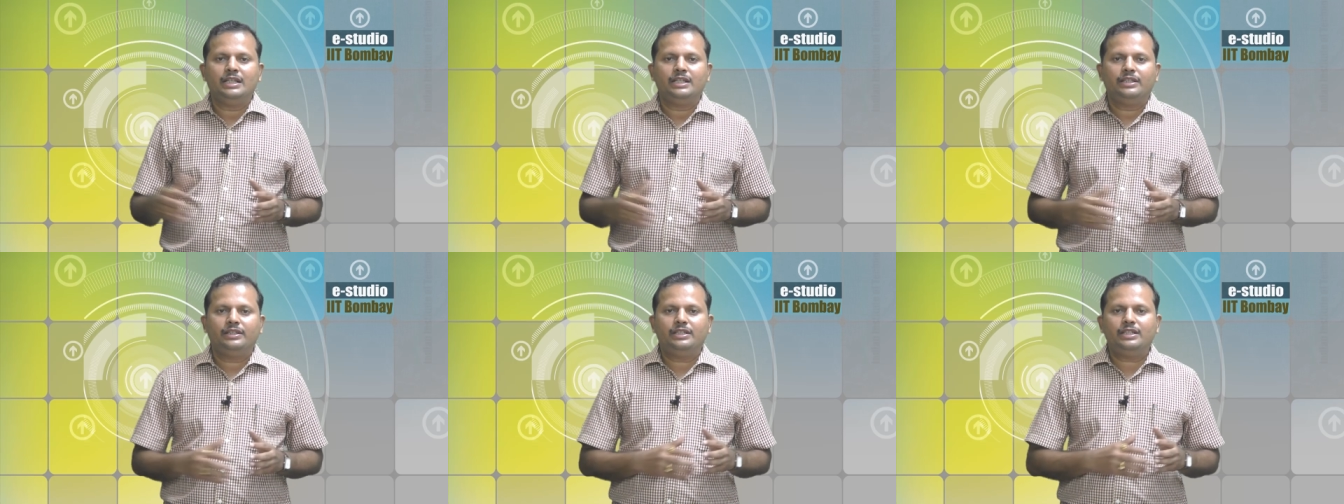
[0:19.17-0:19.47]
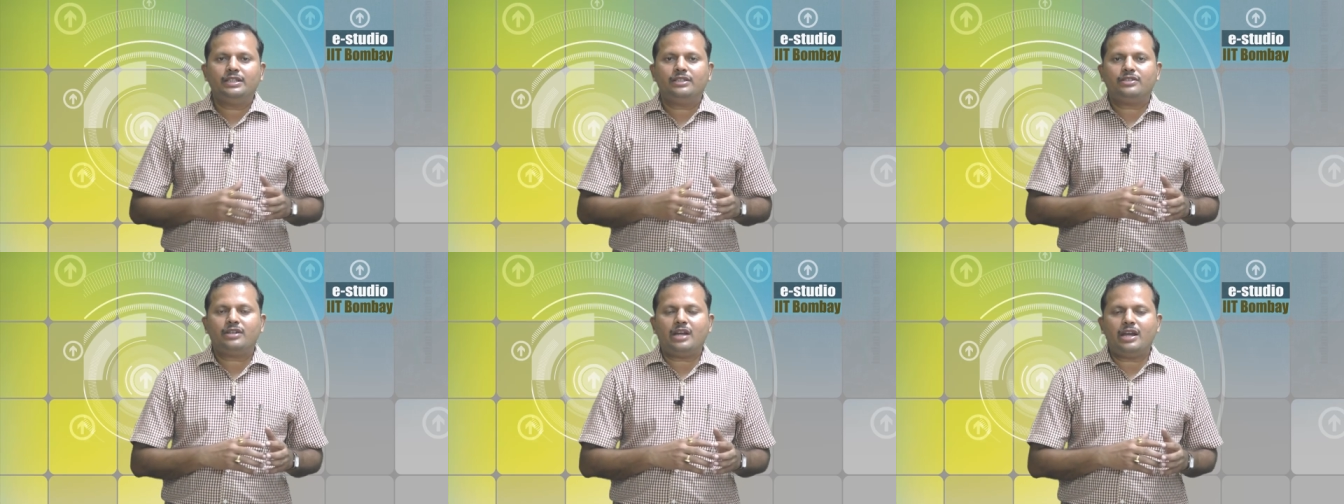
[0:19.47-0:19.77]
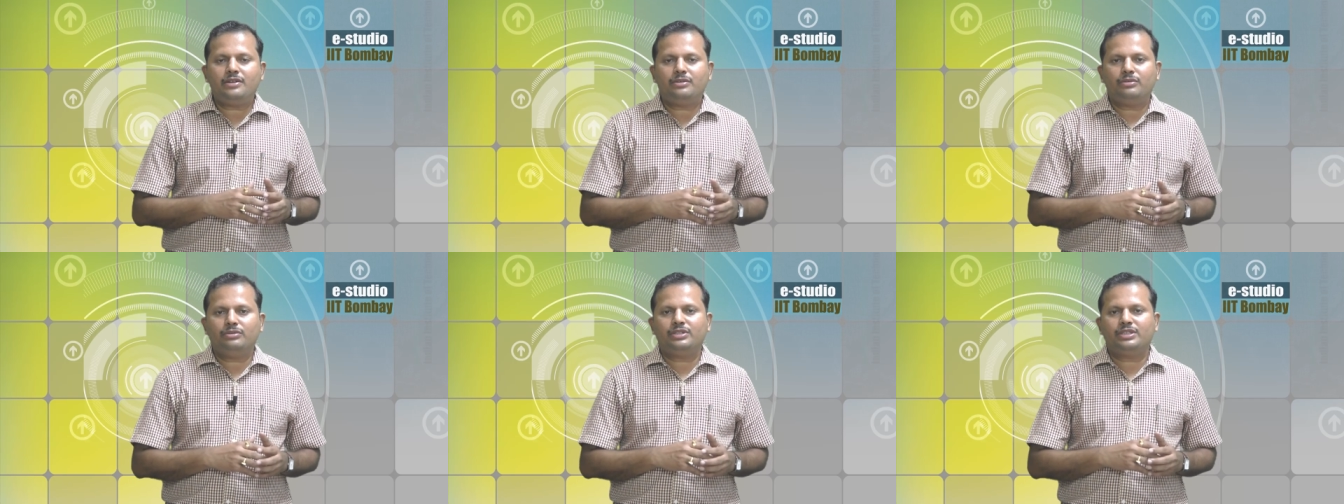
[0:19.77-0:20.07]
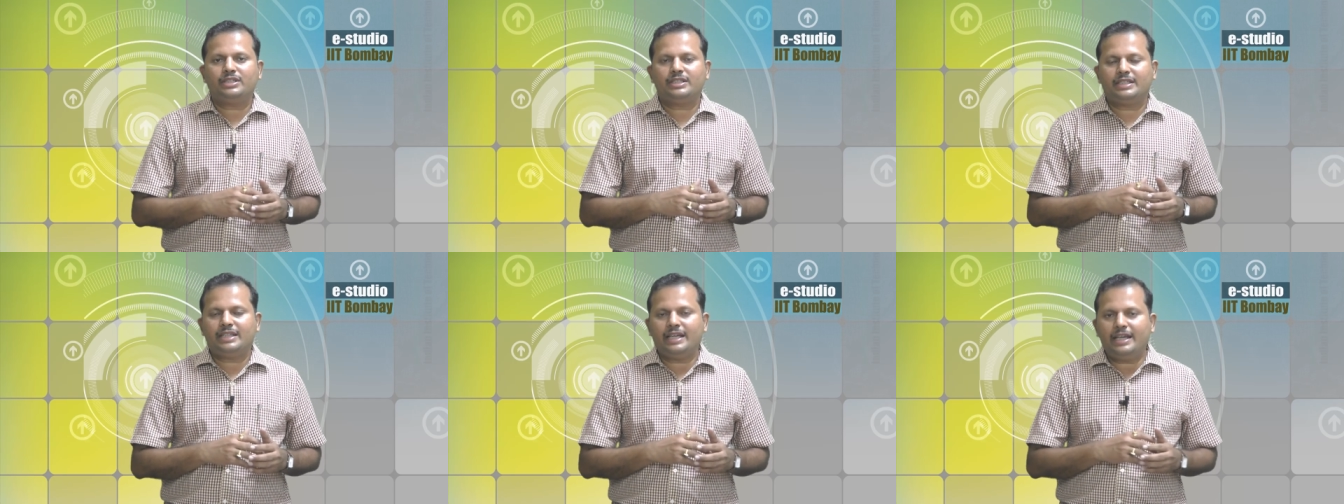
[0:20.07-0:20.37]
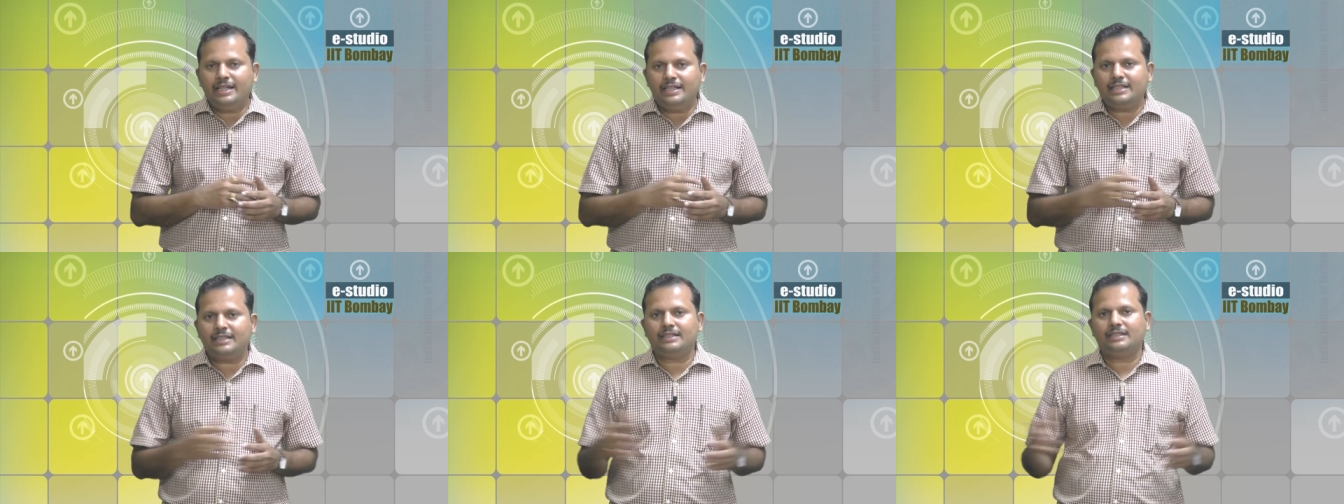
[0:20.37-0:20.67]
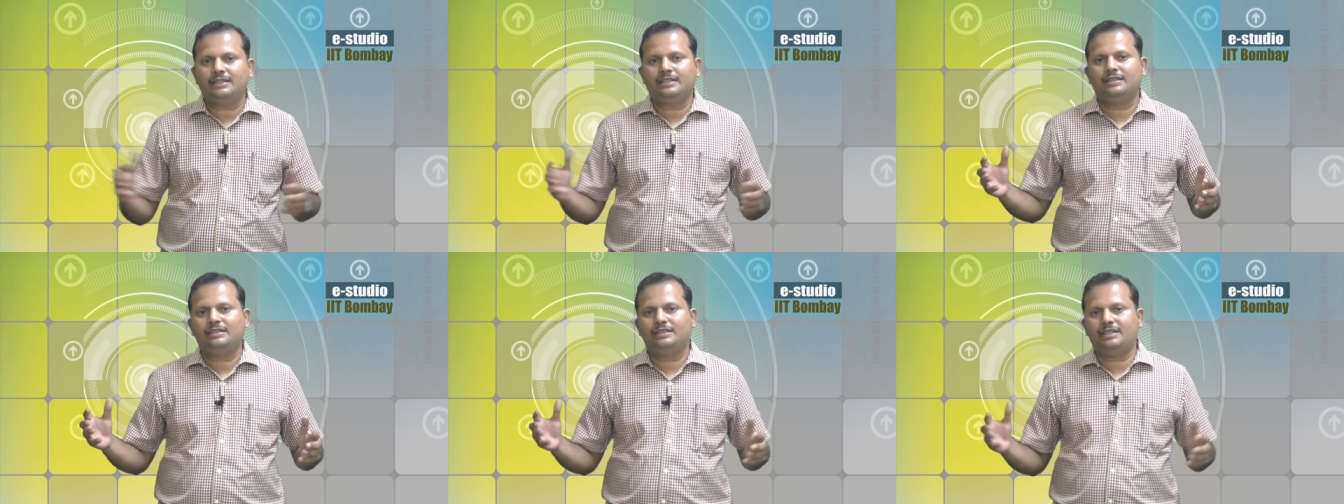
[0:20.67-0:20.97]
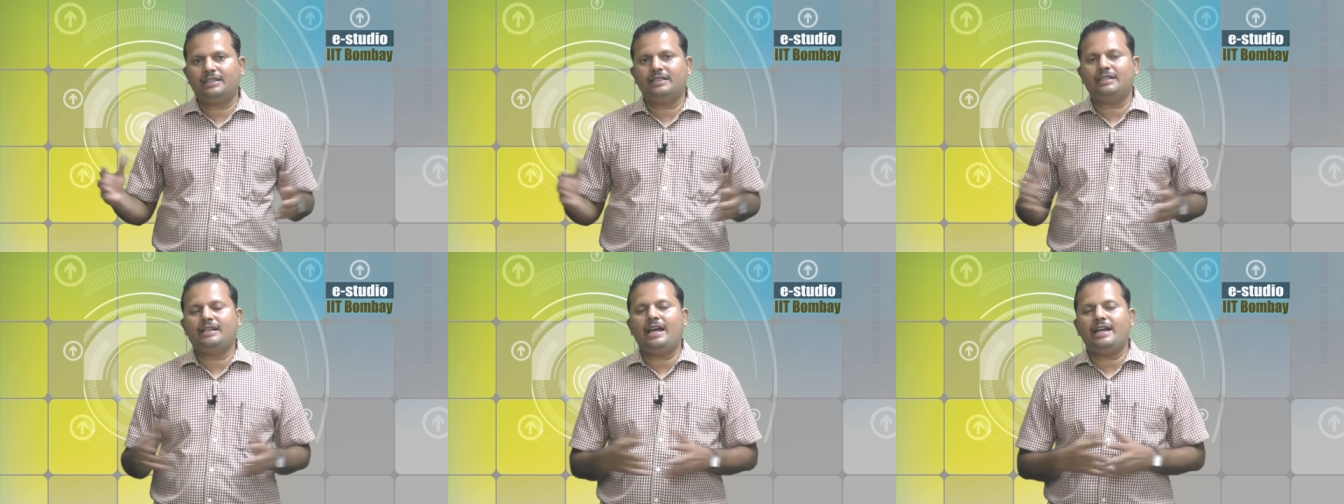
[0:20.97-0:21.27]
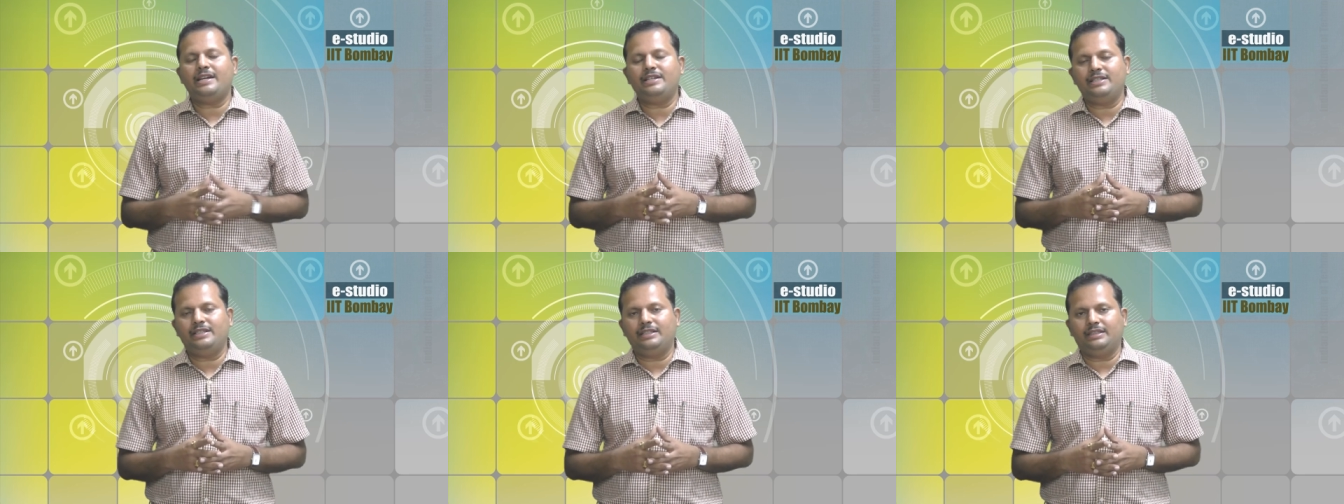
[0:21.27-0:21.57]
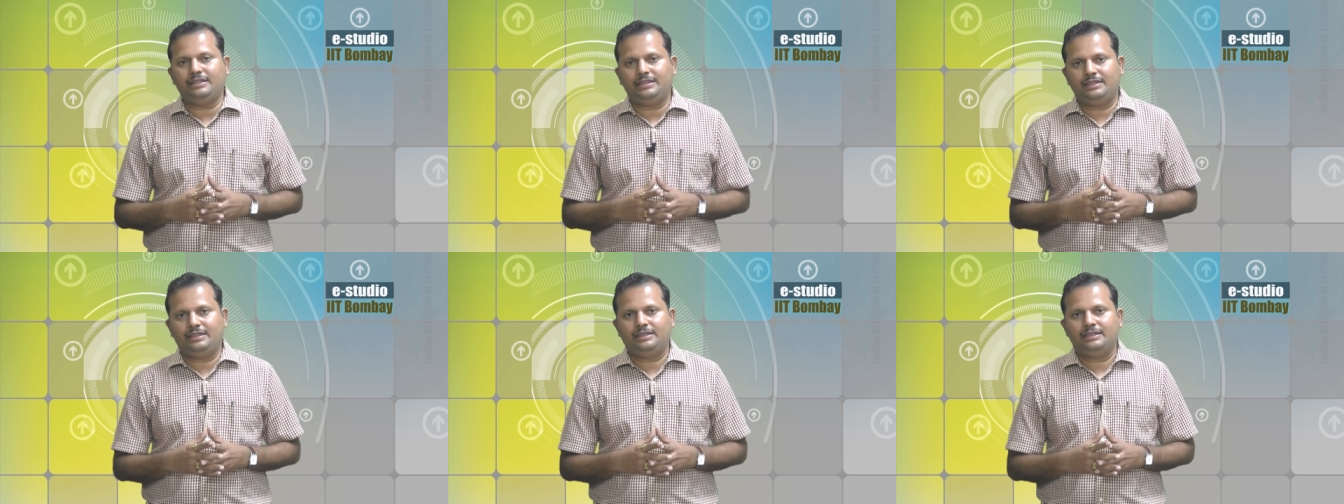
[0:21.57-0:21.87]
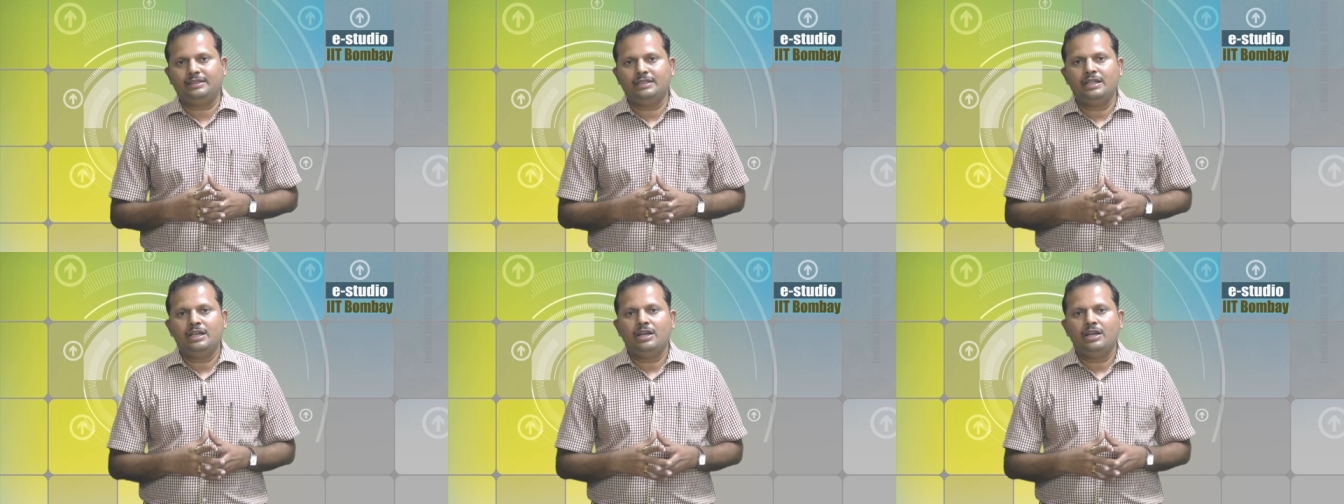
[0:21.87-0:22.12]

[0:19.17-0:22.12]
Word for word: they try to share certain ideas,